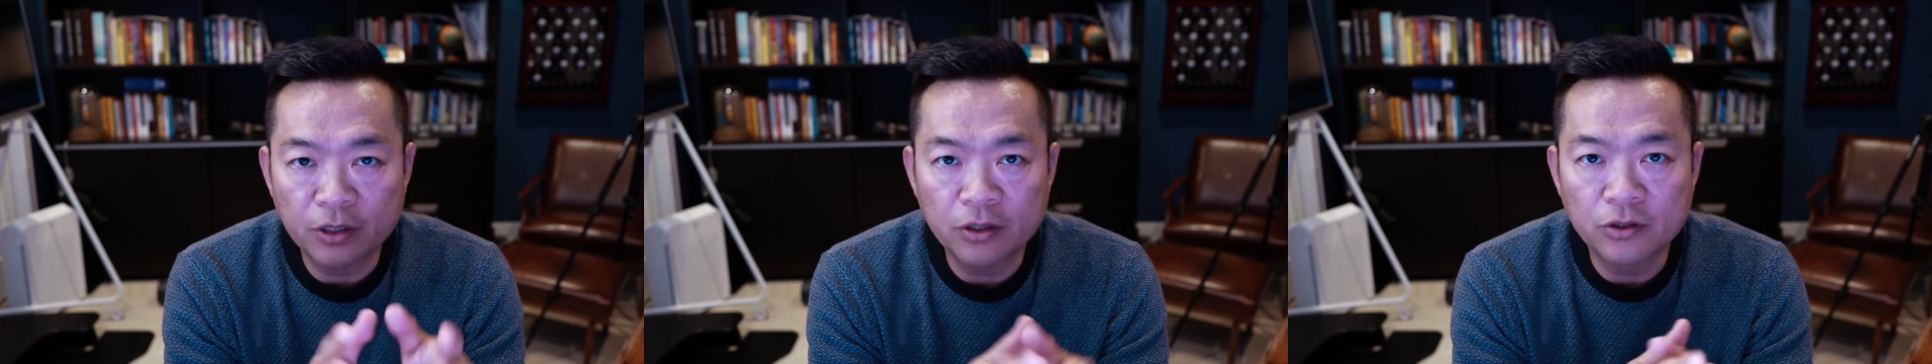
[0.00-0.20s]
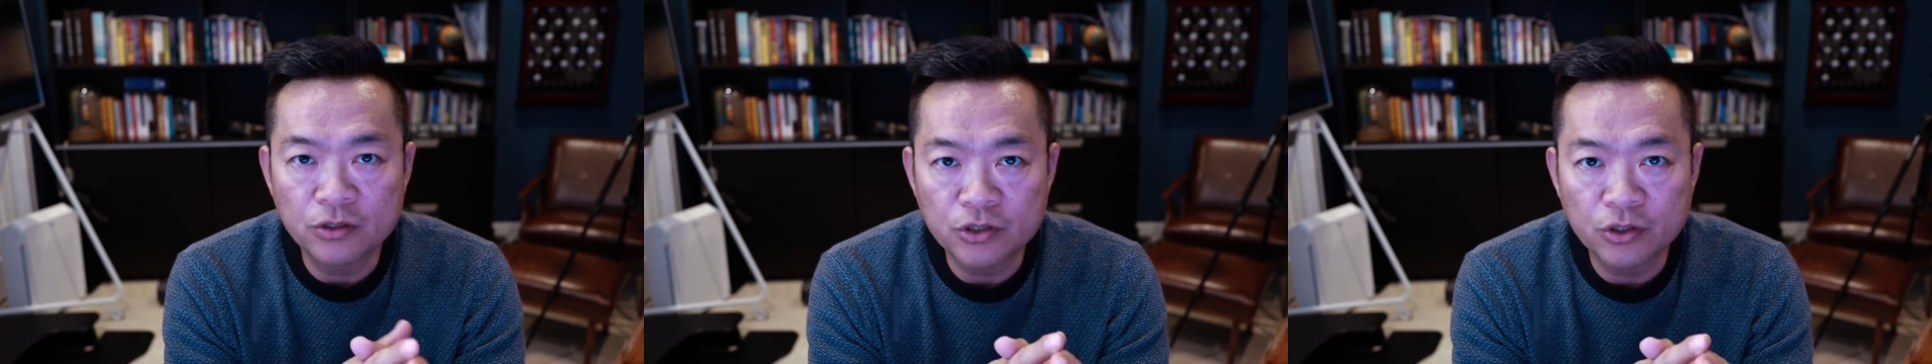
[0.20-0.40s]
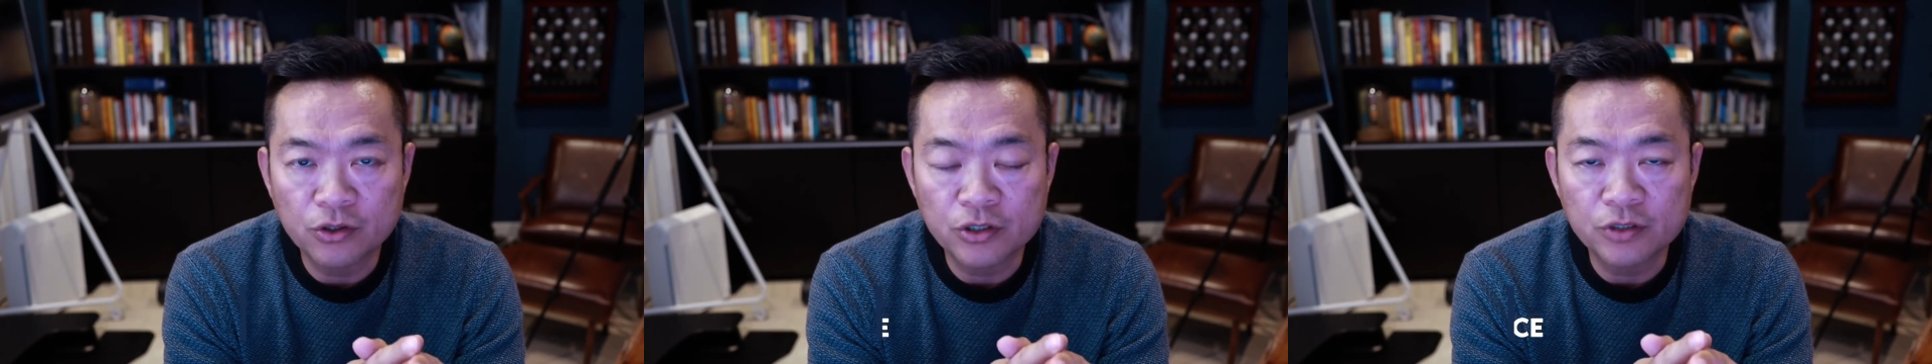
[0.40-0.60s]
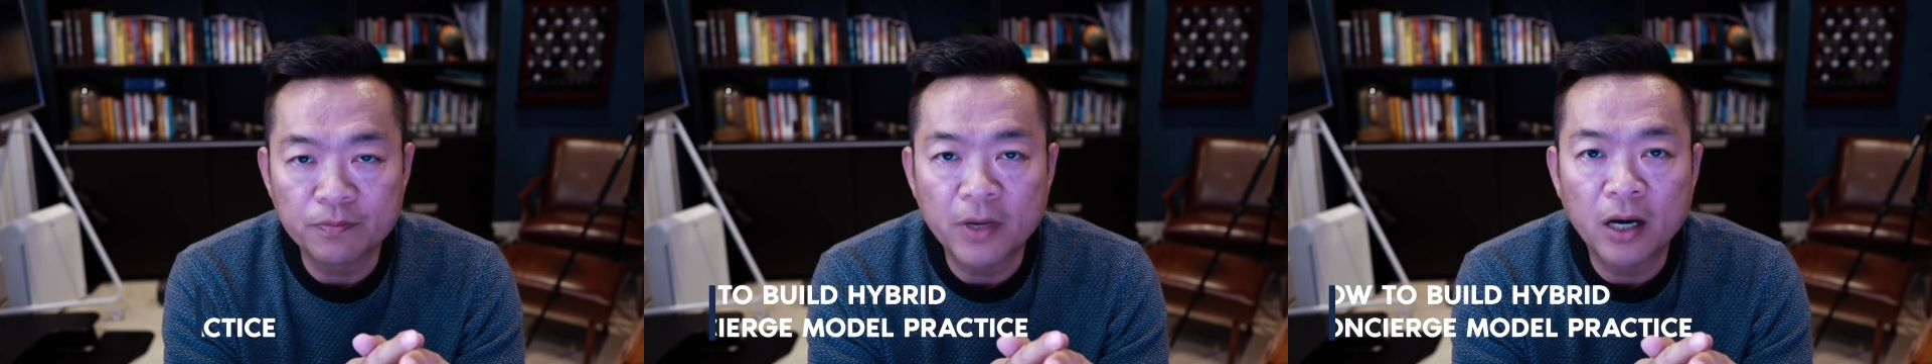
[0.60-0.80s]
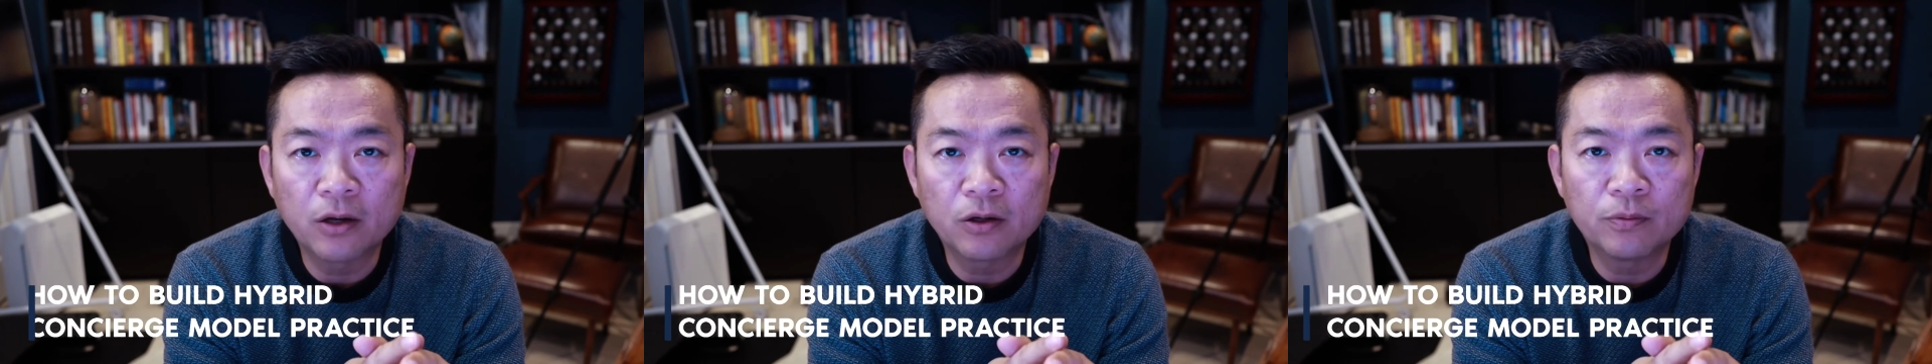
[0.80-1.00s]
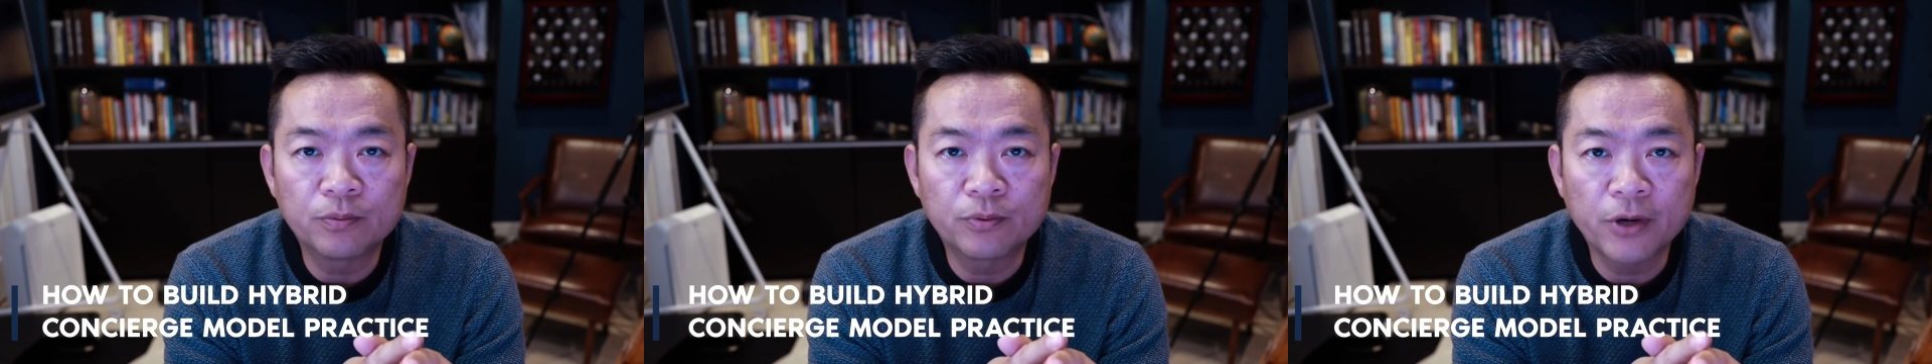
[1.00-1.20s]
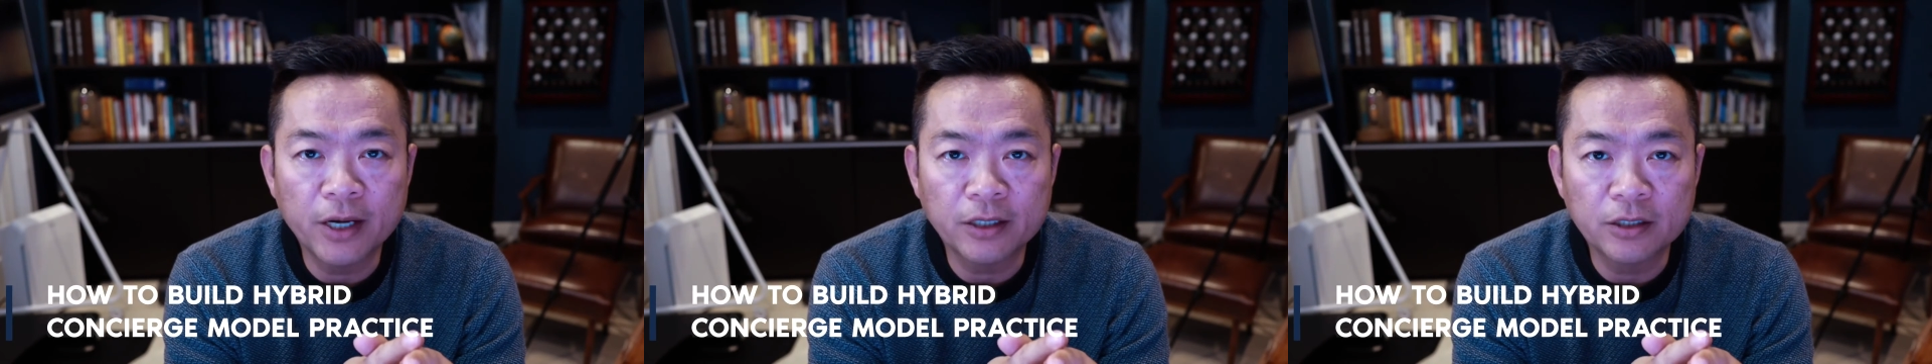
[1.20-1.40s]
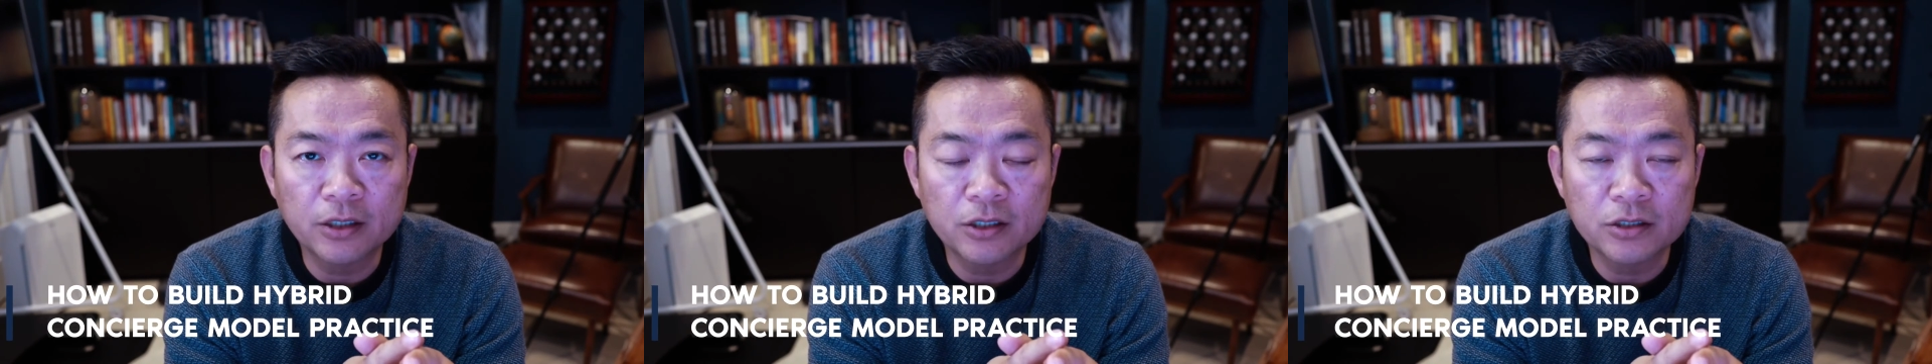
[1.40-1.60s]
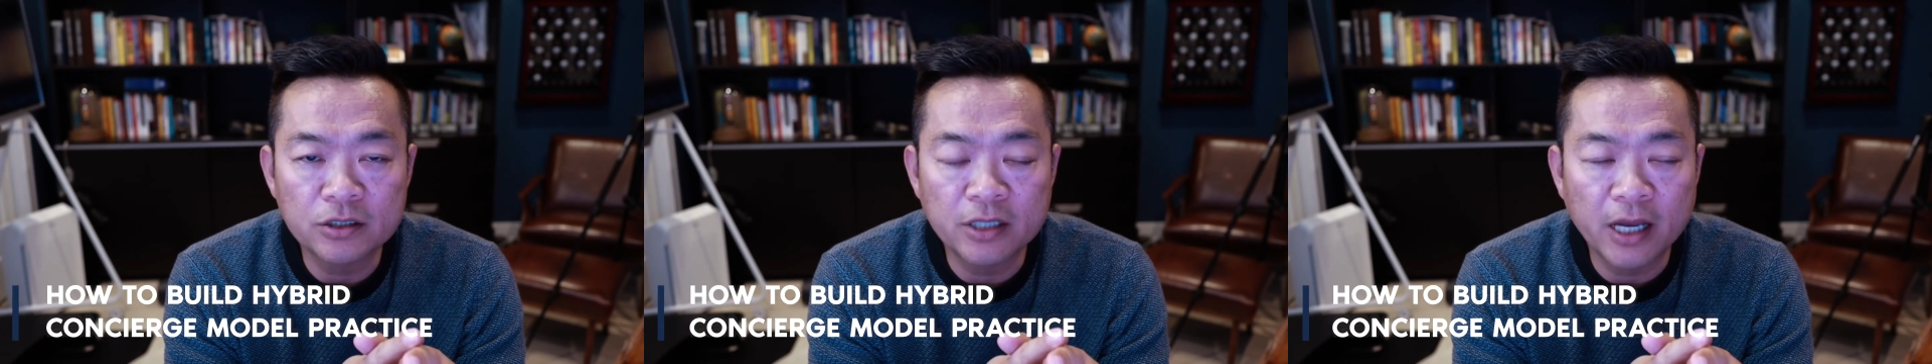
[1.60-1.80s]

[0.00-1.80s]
concierge model practice